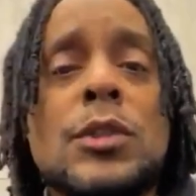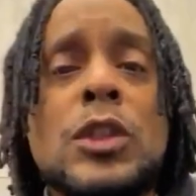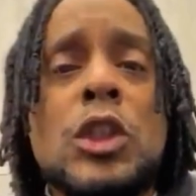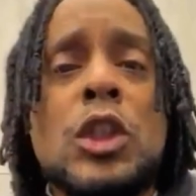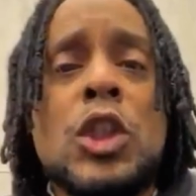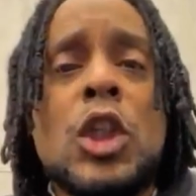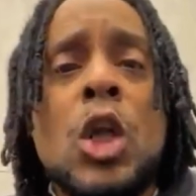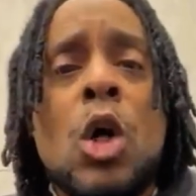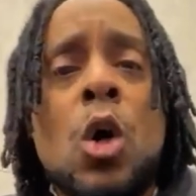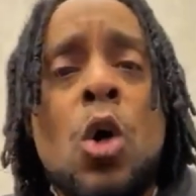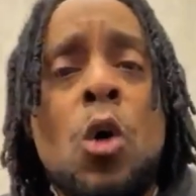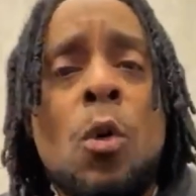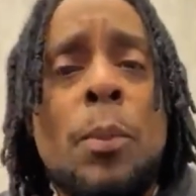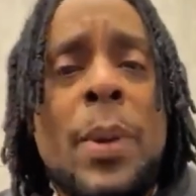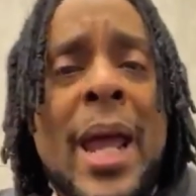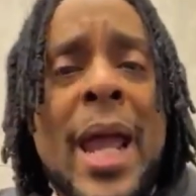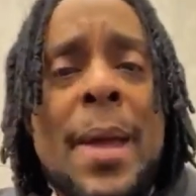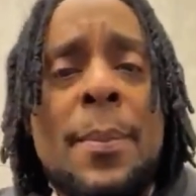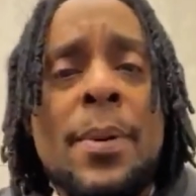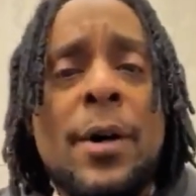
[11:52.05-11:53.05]
No
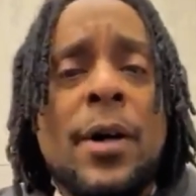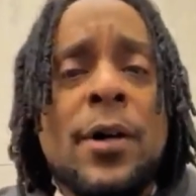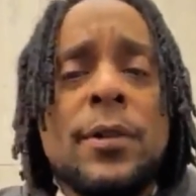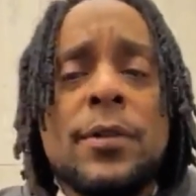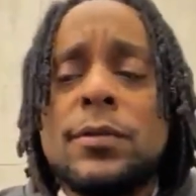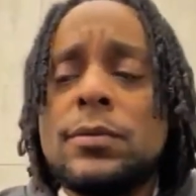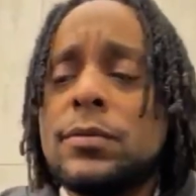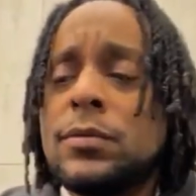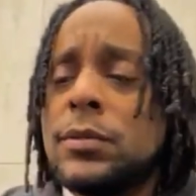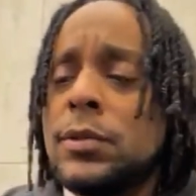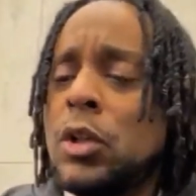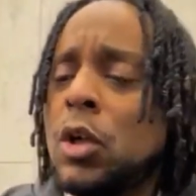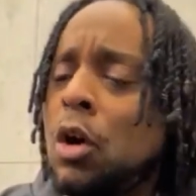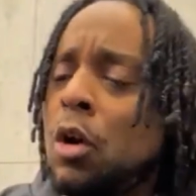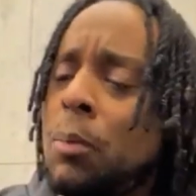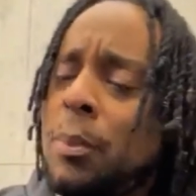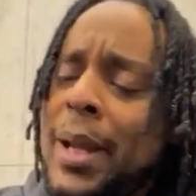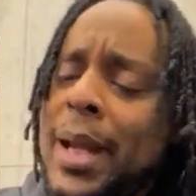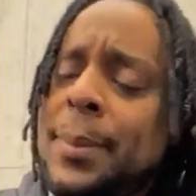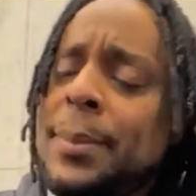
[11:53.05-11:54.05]
paper.
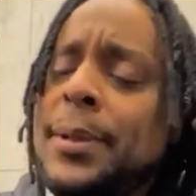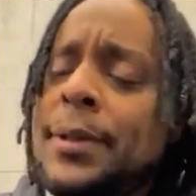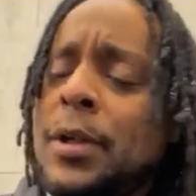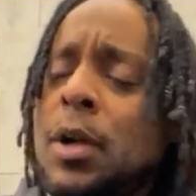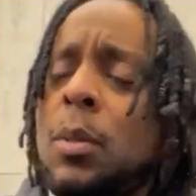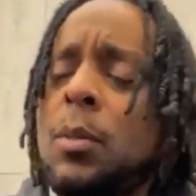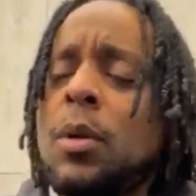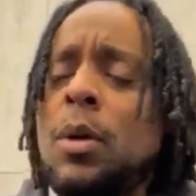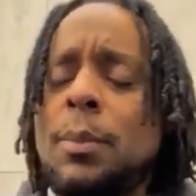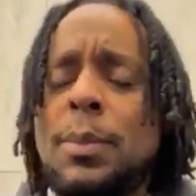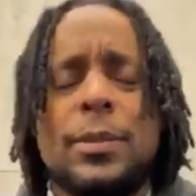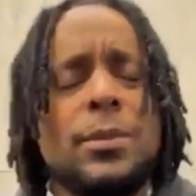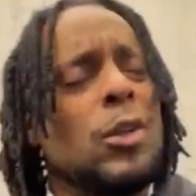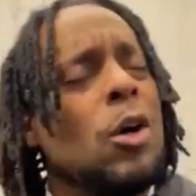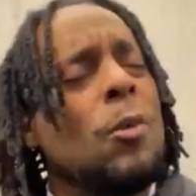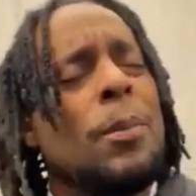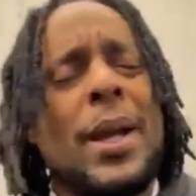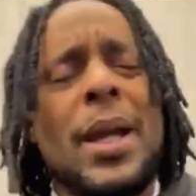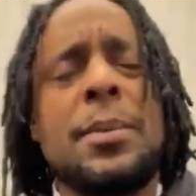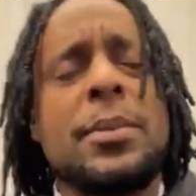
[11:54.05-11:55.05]
No paper, no more.
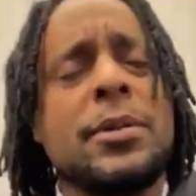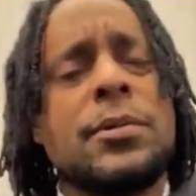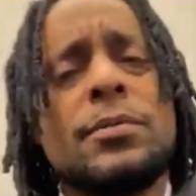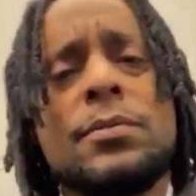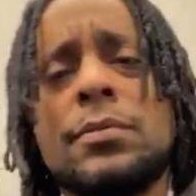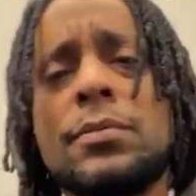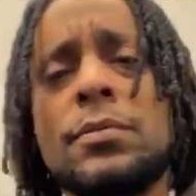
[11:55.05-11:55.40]
No paper.